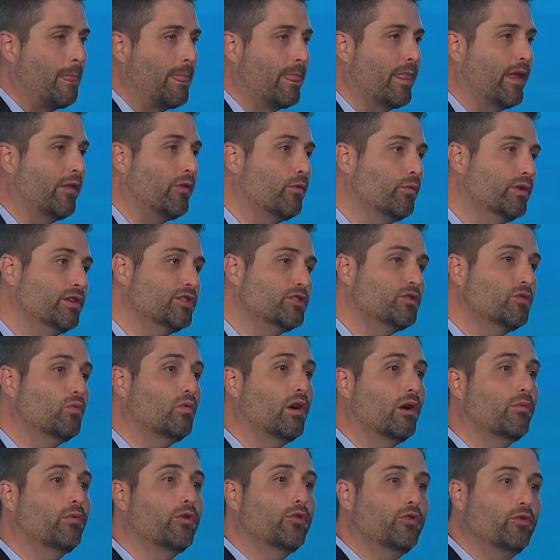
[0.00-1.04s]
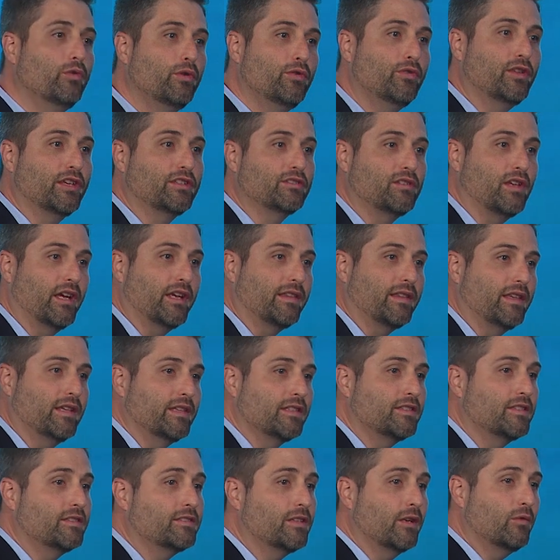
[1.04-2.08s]
Now, the reason why we're doing things like
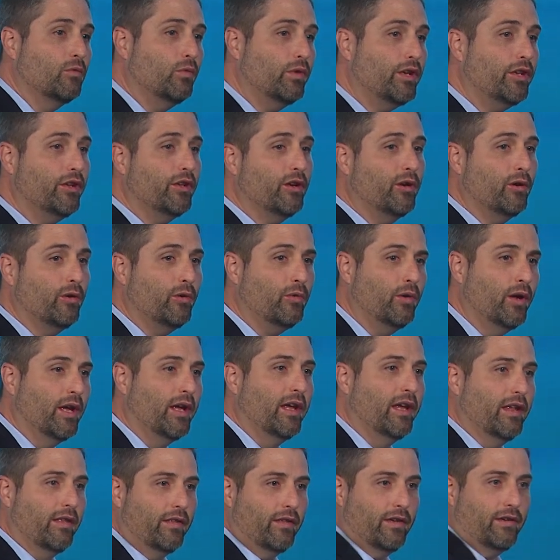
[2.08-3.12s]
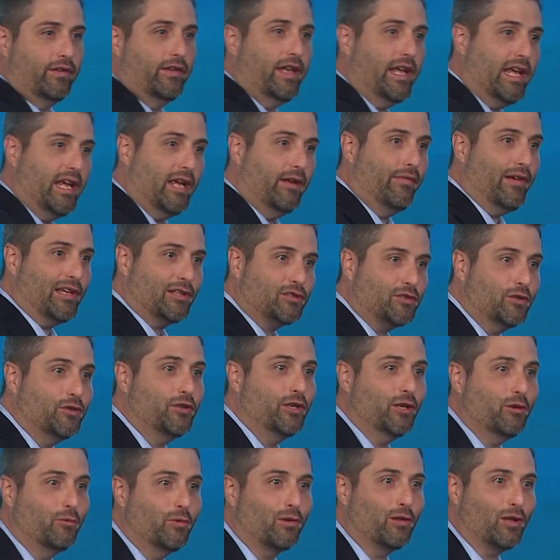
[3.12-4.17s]
this is that we know that Dave has to
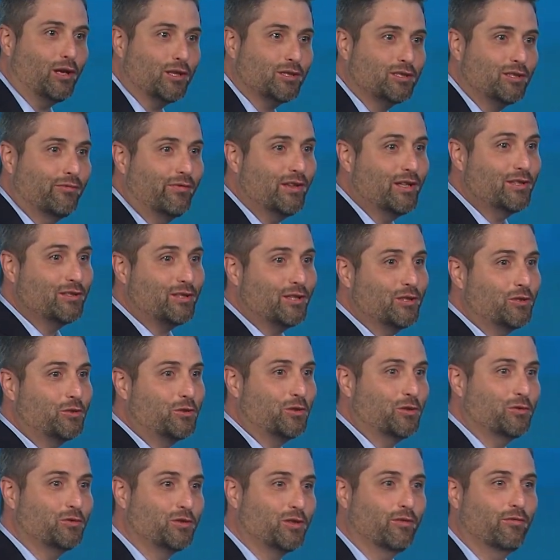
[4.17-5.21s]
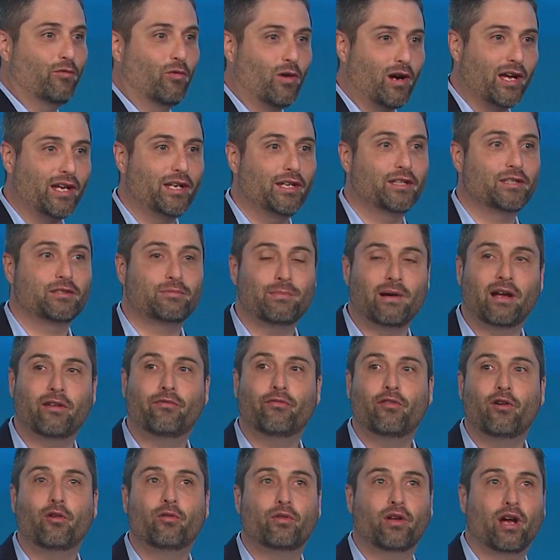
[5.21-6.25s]
deal with lots of these issues of why does my
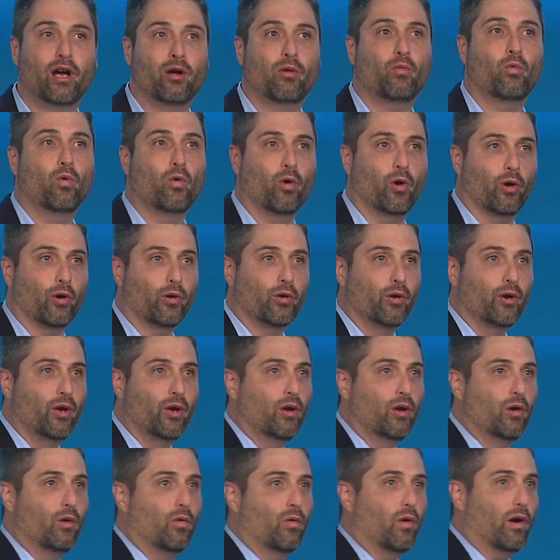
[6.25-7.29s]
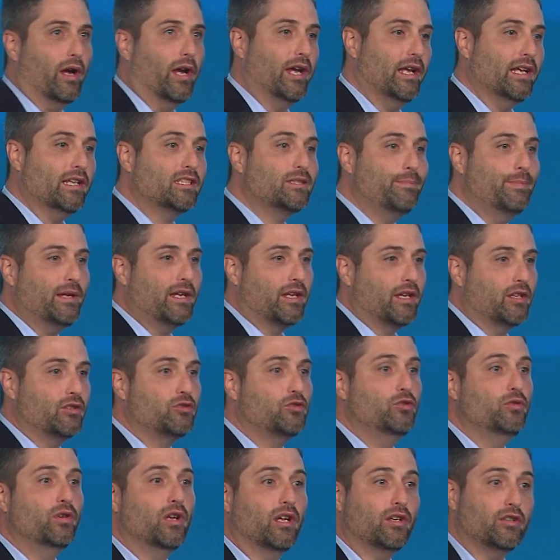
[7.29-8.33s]
phone not work, right? It's because
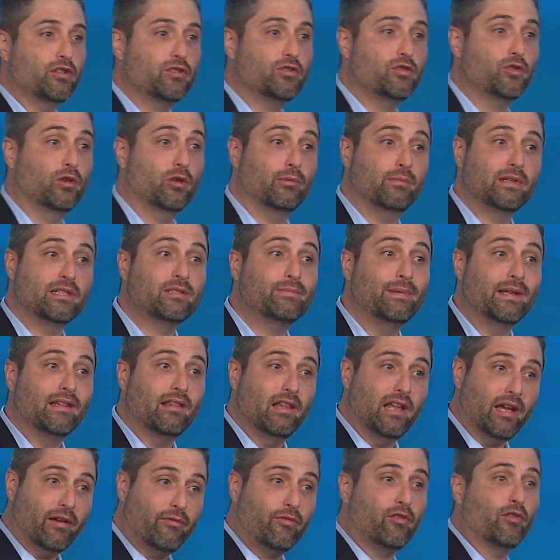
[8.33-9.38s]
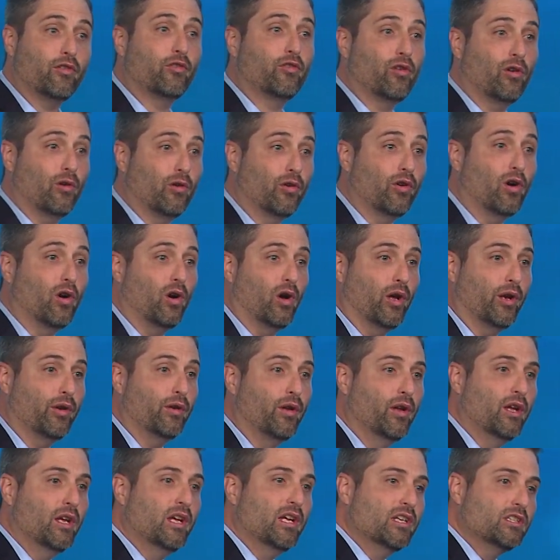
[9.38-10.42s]
Do Not Disturb has been left turned on.
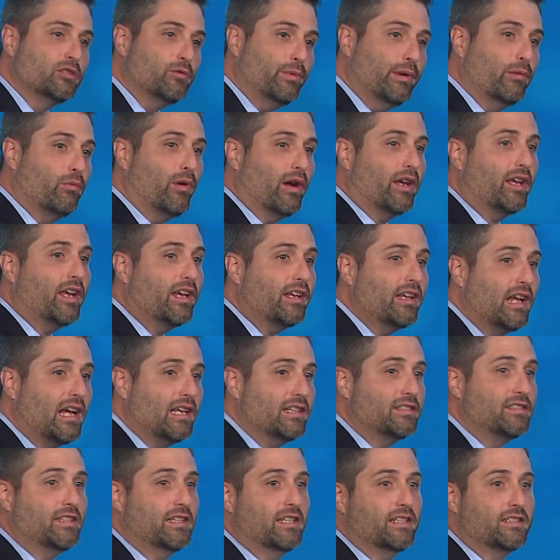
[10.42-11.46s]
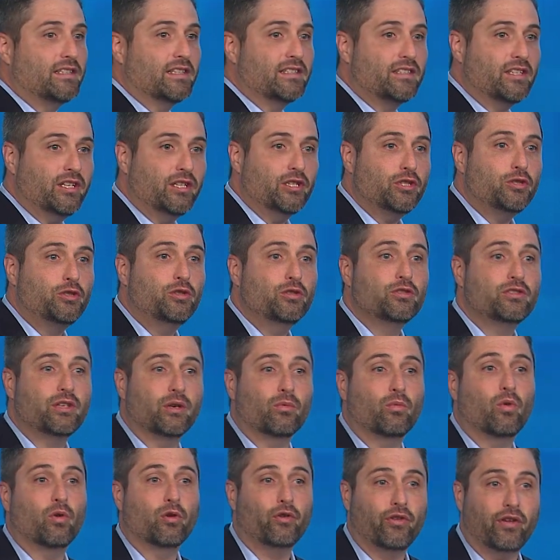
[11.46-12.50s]
So we recognize these as issues that
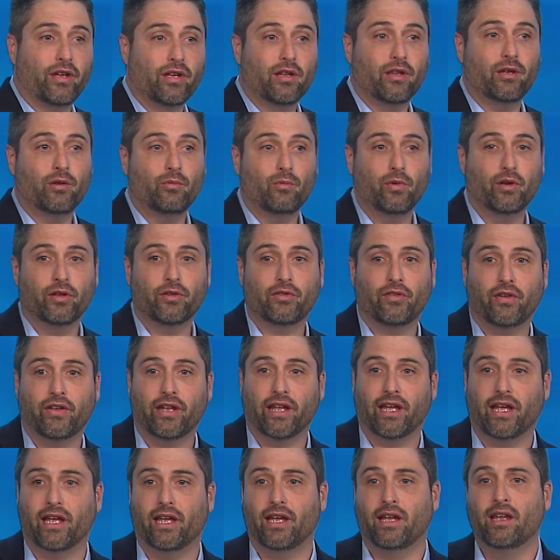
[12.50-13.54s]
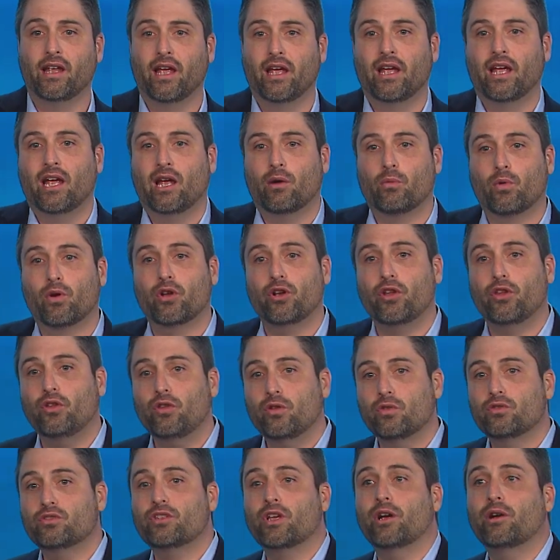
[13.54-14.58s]
we're dealing with today, and we're going to
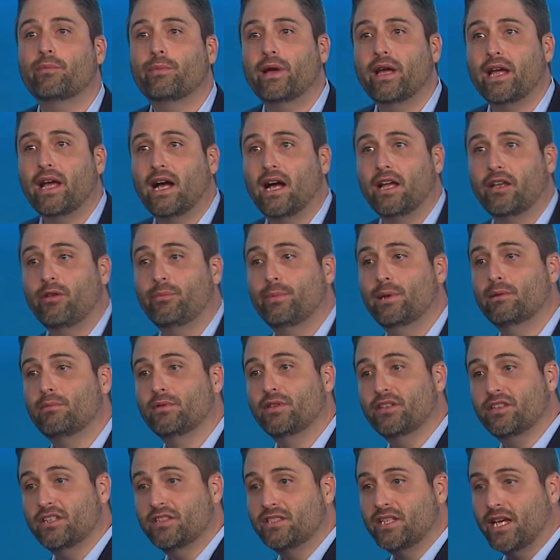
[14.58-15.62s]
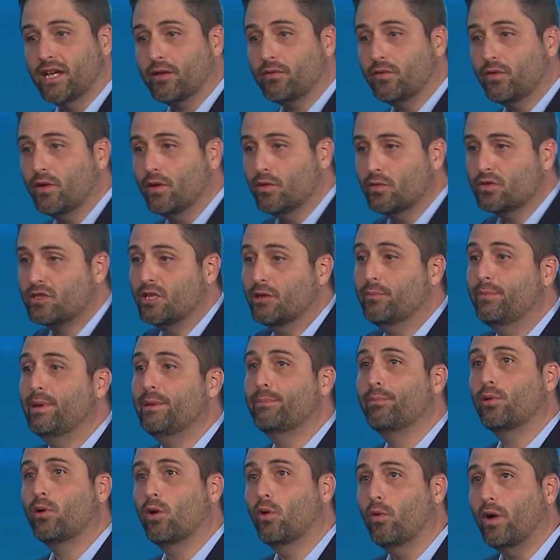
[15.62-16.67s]
use Hub AI to be able to detect those and be
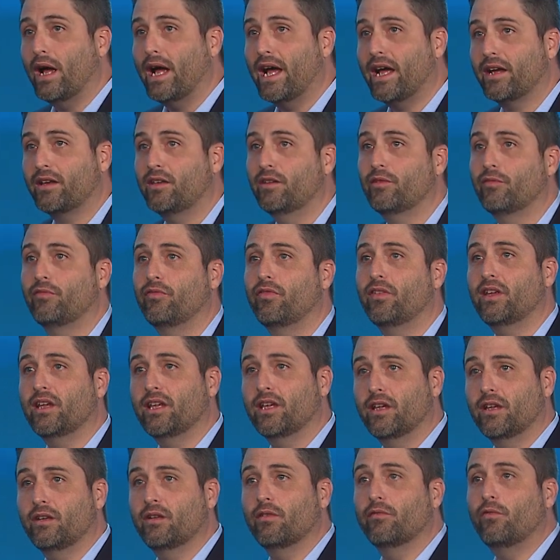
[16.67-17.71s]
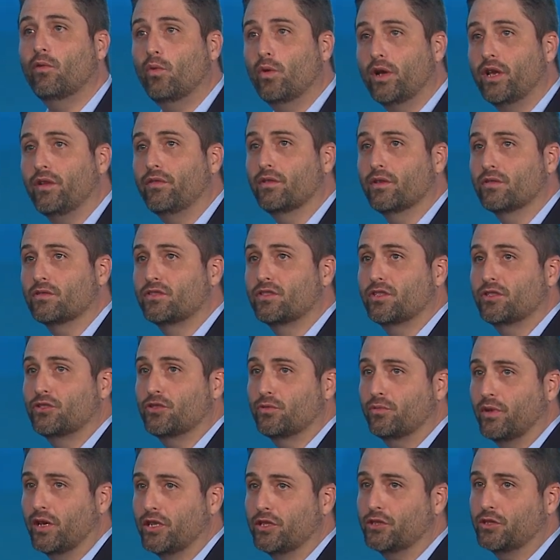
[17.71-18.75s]
proactive in avoiding those
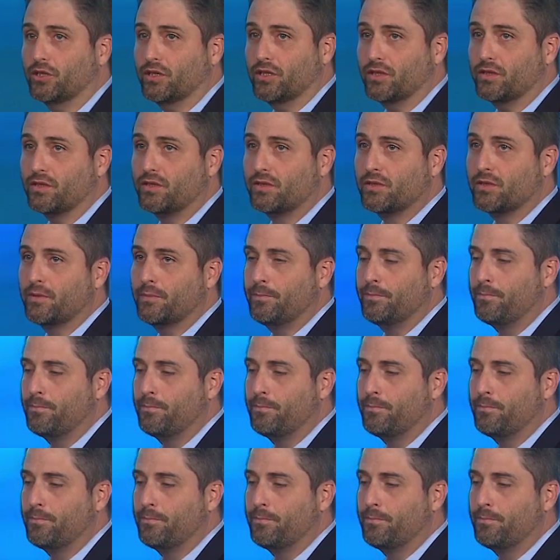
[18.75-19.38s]
situations.